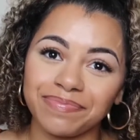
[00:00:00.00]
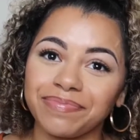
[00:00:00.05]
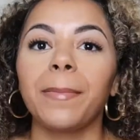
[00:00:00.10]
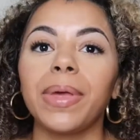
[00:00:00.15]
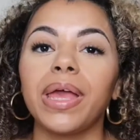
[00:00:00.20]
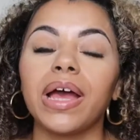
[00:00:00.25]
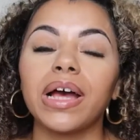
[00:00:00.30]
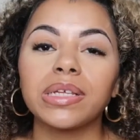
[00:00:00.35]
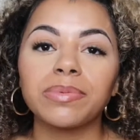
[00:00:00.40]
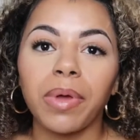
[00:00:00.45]

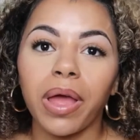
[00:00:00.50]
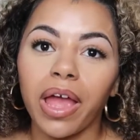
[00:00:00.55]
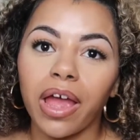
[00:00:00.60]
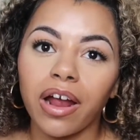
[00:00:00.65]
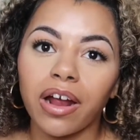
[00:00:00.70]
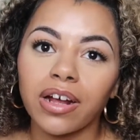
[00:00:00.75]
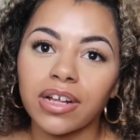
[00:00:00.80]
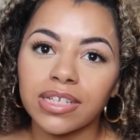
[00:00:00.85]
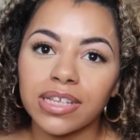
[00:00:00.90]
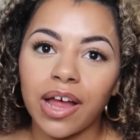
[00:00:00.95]
Because my
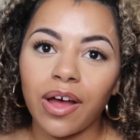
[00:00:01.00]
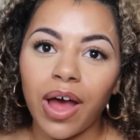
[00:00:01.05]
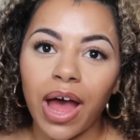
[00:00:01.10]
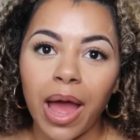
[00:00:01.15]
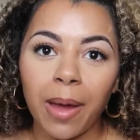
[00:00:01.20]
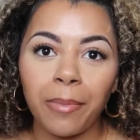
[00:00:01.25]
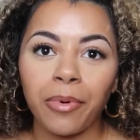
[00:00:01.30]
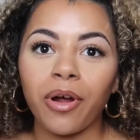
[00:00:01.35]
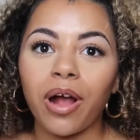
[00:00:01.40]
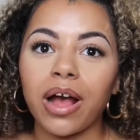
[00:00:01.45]
hair is now
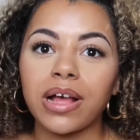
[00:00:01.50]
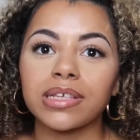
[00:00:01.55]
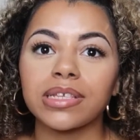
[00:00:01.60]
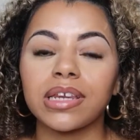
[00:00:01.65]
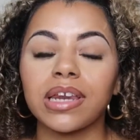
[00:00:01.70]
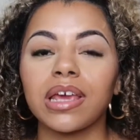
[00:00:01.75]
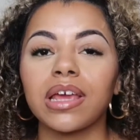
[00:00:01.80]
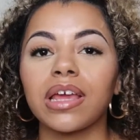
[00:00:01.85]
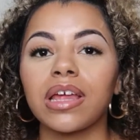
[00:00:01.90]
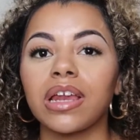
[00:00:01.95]
high
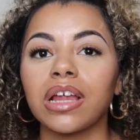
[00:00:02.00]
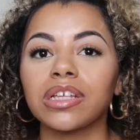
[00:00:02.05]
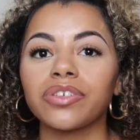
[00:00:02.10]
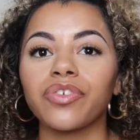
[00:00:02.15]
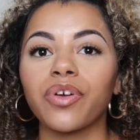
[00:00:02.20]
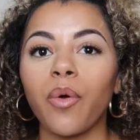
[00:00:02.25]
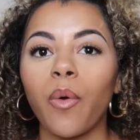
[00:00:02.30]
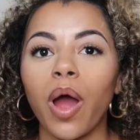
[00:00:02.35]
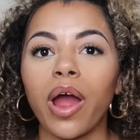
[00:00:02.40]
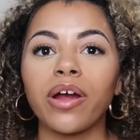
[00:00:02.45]
porosity, it does
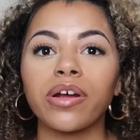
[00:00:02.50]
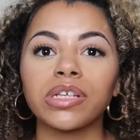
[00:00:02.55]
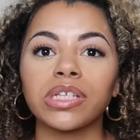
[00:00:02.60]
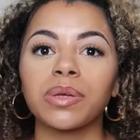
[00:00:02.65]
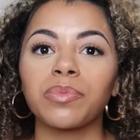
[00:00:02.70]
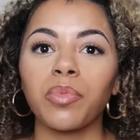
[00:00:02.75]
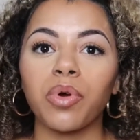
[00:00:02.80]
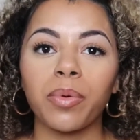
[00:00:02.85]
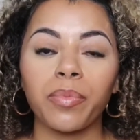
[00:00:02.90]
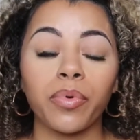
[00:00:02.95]
require
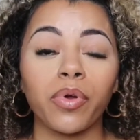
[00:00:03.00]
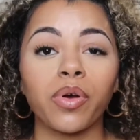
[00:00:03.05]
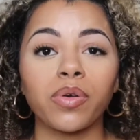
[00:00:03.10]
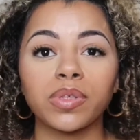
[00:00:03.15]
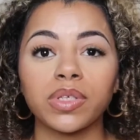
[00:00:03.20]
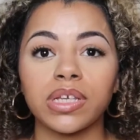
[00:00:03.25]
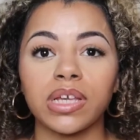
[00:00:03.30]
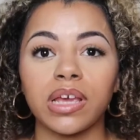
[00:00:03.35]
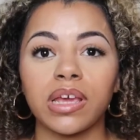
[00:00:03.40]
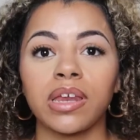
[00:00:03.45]
some more
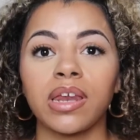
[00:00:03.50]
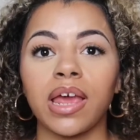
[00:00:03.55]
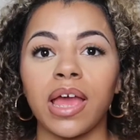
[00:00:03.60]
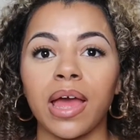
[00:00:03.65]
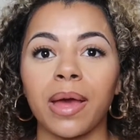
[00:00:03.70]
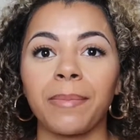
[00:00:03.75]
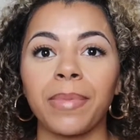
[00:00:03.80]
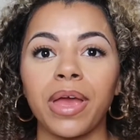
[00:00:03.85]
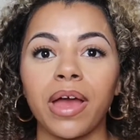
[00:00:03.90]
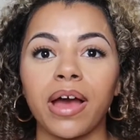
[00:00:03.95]
protein,
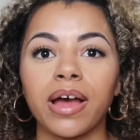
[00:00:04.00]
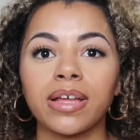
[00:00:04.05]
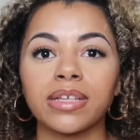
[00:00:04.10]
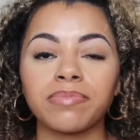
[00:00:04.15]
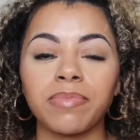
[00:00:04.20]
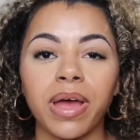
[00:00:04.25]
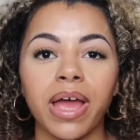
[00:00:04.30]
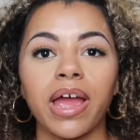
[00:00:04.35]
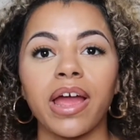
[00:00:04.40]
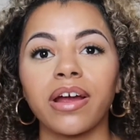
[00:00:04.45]
and because
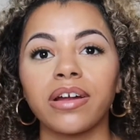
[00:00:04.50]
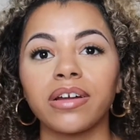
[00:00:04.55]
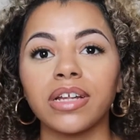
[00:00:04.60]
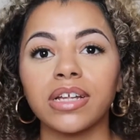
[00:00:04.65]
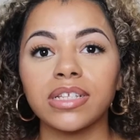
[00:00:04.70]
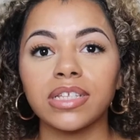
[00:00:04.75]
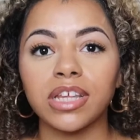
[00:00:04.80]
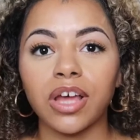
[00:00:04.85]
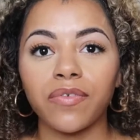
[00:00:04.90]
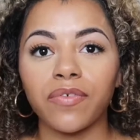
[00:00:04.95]
my hair
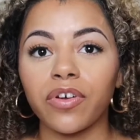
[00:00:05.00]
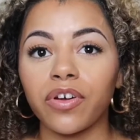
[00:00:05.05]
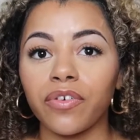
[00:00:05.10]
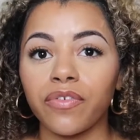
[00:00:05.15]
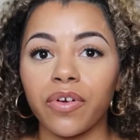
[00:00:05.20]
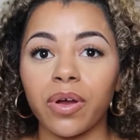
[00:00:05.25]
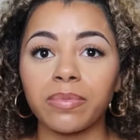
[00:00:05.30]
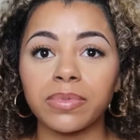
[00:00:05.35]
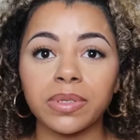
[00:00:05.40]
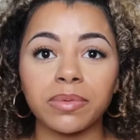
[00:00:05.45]
did suffer
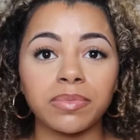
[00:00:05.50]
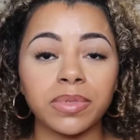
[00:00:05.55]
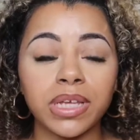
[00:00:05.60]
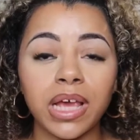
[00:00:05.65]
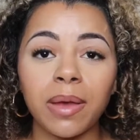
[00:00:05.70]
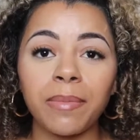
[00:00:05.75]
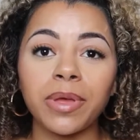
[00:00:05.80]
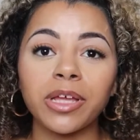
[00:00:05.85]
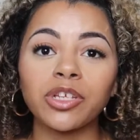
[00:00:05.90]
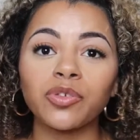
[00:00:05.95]
from some
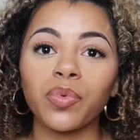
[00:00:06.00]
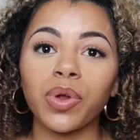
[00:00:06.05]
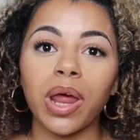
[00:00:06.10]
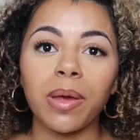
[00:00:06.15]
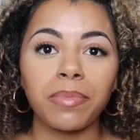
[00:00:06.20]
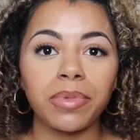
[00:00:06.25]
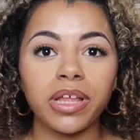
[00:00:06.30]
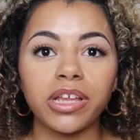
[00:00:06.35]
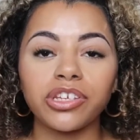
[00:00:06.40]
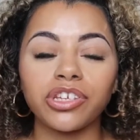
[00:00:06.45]
damage when I
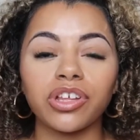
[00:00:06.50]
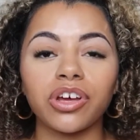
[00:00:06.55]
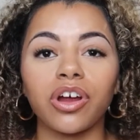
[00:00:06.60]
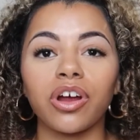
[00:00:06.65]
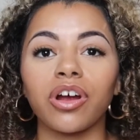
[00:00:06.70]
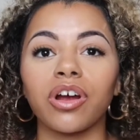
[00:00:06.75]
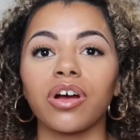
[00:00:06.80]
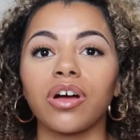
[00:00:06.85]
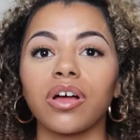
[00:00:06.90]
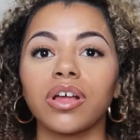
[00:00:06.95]
bleached the
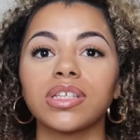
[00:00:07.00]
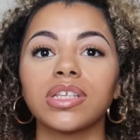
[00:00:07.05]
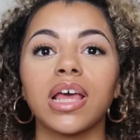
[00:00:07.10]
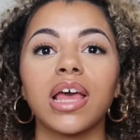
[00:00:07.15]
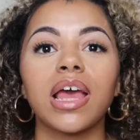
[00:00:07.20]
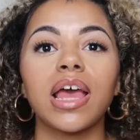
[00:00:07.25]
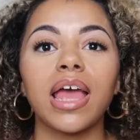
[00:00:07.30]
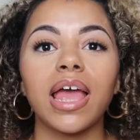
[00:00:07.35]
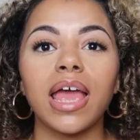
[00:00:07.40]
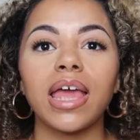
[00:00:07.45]
curls,
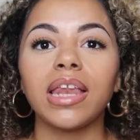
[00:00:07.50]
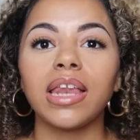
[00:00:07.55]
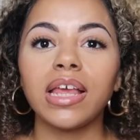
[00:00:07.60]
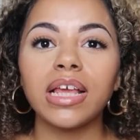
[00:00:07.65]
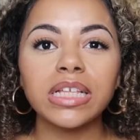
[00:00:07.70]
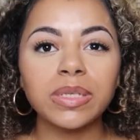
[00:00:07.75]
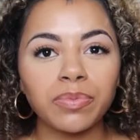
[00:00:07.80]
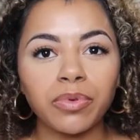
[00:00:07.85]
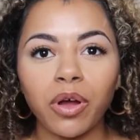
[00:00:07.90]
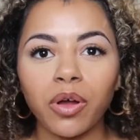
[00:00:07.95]
it
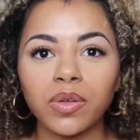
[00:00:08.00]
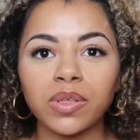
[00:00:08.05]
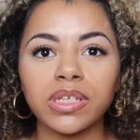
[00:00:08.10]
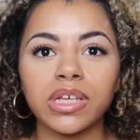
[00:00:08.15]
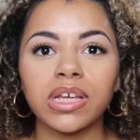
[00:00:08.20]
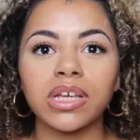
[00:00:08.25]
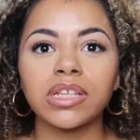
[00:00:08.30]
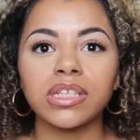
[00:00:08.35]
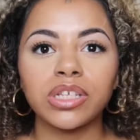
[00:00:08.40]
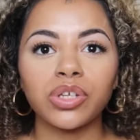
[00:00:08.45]
needs
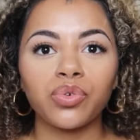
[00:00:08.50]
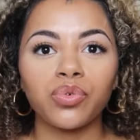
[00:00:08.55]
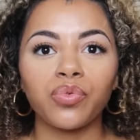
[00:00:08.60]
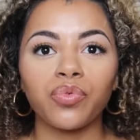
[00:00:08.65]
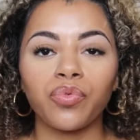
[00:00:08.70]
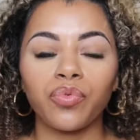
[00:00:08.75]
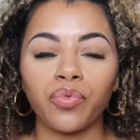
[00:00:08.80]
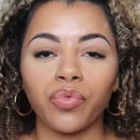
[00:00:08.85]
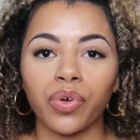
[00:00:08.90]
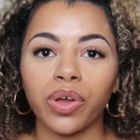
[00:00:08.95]
protein
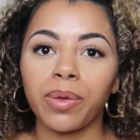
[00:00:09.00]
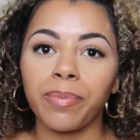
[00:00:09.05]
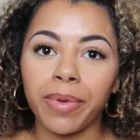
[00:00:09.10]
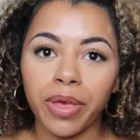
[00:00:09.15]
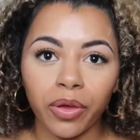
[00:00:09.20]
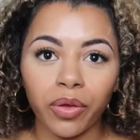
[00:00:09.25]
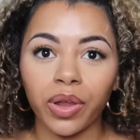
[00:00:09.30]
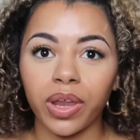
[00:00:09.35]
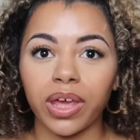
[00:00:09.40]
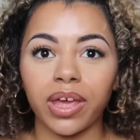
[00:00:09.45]
to
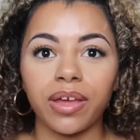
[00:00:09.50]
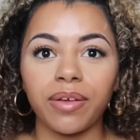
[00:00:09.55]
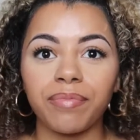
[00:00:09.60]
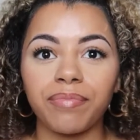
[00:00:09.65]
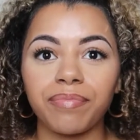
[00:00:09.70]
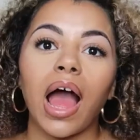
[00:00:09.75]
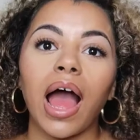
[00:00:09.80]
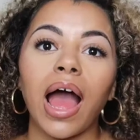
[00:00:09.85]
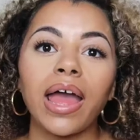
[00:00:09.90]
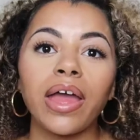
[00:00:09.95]
rebuild it.
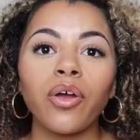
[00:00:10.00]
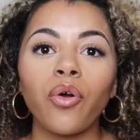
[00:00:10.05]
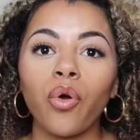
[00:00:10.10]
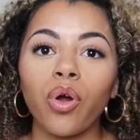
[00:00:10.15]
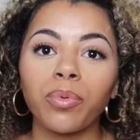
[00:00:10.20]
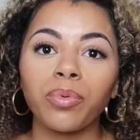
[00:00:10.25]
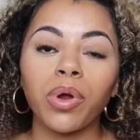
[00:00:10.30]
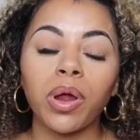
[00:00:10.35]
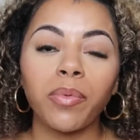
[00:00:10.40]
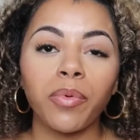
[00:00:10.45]
I
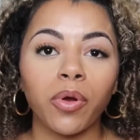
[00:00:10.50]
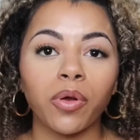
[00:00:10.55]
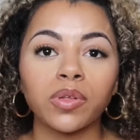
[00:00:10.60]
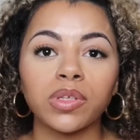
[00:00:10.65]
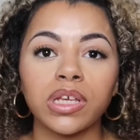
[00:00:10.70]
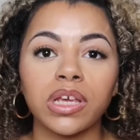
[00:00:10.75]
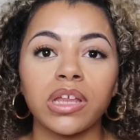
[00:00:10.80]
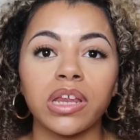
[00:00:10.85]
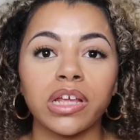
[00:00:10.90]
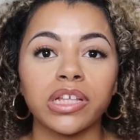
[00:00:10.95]
incorporate
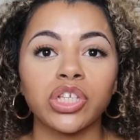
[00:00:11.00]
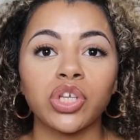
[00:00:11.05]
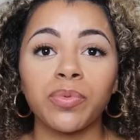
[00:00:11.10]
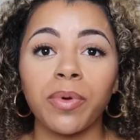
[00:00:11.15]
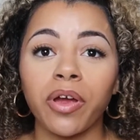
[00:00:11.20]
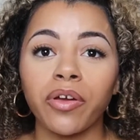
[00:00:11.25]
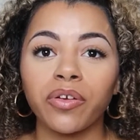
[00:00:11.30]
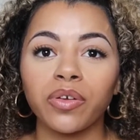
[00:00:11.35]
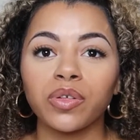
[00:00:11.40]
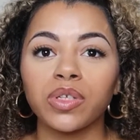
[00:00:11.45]
protein into
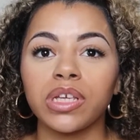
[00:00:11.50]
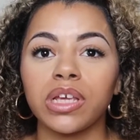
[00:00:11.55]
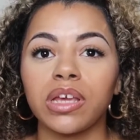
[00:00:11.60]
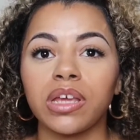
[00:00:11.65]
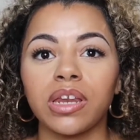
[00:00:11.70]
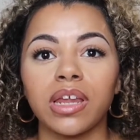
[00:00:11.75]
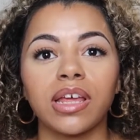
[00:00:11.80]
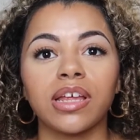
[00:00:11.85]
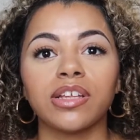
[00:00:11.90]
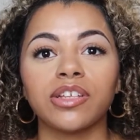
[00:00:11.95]
my
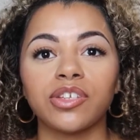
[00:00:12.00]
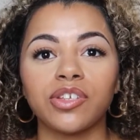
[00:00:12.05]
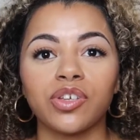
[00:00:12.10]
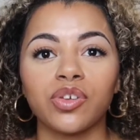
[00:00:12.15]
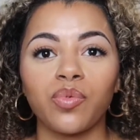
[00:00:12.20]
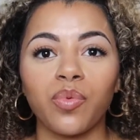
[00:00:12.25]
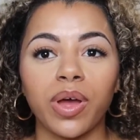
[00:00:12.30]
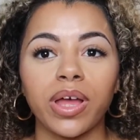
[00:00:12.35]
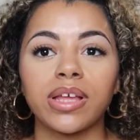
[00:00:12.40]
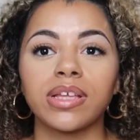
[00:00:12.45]
routine in
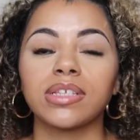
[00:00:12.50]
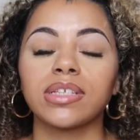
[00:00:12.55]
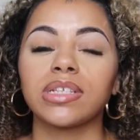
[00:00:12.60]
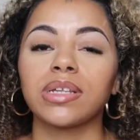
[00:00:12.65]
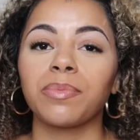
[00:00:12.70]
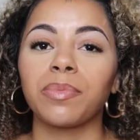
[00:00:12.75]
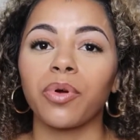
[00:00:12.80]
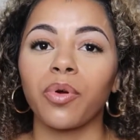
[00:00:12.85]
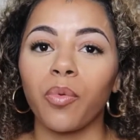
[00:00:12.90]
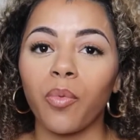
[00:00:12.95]
2 ways.
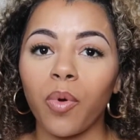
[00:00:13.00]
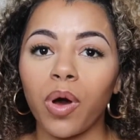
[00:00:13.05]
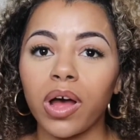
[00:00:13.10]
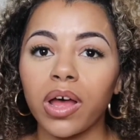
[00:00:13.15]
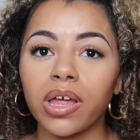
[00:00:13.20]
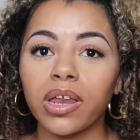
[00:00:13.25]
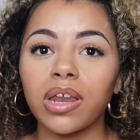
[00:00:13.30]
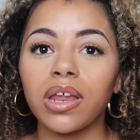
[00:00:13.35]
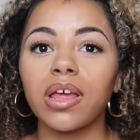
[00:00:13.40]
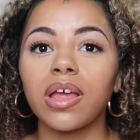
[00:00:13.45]

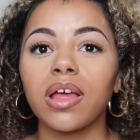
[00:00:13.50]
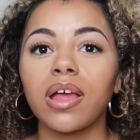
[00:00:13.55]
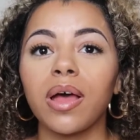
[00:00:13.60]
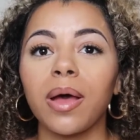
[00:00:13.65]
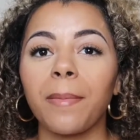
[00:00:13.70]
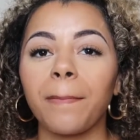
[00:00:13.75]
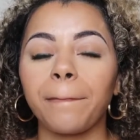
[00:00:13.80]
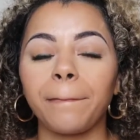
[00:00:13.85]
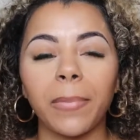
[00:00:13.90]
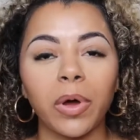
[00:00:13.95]
#1,
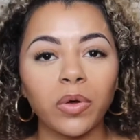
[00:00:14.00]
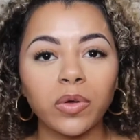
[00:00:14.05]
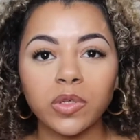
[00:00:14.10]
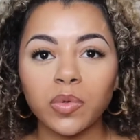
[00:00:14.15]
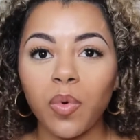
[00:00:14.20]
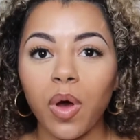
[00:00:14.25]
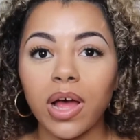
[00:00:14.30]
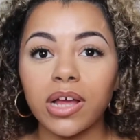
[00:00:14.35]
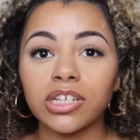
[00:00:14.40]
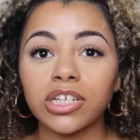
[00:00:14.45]
most
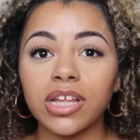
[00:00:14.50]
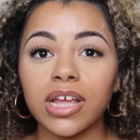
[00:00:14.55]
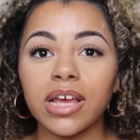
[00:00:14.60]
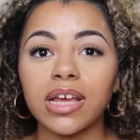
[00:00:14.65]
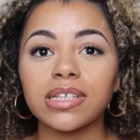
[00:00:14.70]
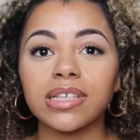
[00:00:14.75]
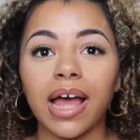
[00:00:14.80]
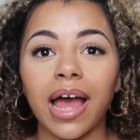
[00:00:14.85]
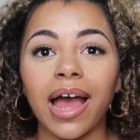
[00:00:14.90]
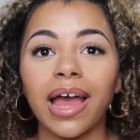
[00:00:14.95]
wash
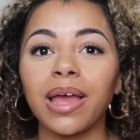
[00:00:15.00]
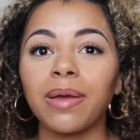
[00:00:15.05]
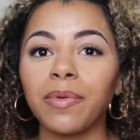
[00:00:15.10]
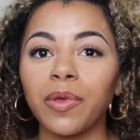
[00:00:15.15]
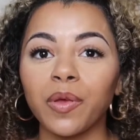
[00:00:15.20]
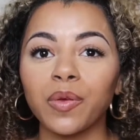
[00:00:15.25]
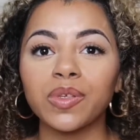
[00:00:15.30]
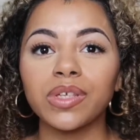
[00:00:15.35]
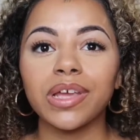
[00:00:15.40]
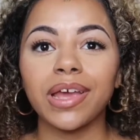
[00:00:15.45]
days I am
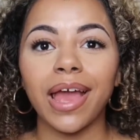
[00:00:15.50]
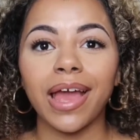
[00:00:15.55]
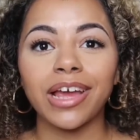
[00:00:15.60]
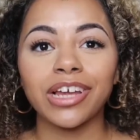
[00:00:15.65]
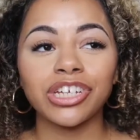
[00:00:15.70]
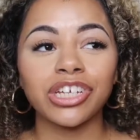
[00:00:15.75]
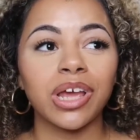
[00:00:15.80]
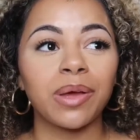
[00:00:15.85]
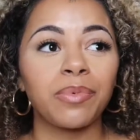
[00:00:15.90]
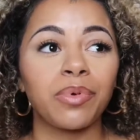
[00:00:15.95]
using a
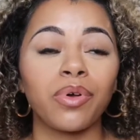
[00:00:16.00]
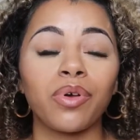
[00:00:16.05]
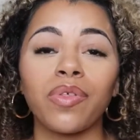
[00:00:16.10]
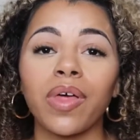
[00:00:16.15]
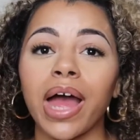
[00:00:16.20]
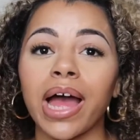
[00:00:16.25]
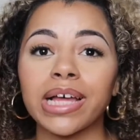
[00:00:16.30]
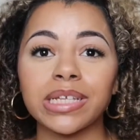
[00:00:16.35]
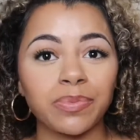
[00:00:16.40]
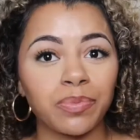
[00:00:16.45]
shampoo
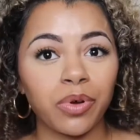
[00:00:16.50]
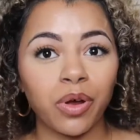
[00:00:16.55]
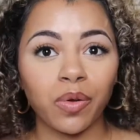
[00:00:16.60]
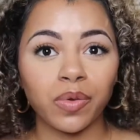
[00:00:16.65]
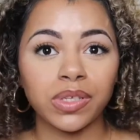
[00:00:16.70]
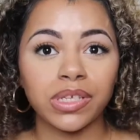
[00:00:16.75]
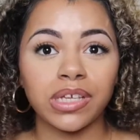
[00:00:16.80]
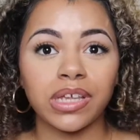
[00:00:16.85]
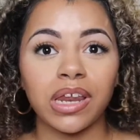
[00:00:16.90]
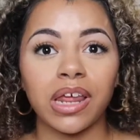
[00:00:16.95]
that has
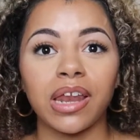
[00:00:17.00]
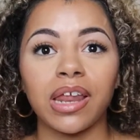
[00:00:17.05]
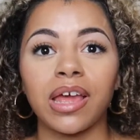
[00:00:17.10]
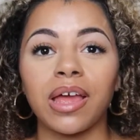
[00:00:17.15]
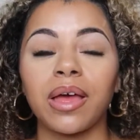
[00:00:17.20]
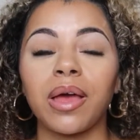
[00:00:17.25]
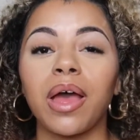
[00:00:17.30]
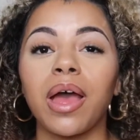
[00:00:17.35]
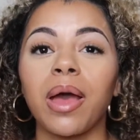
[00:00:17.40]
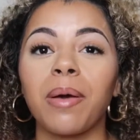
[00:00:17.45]
protein in it.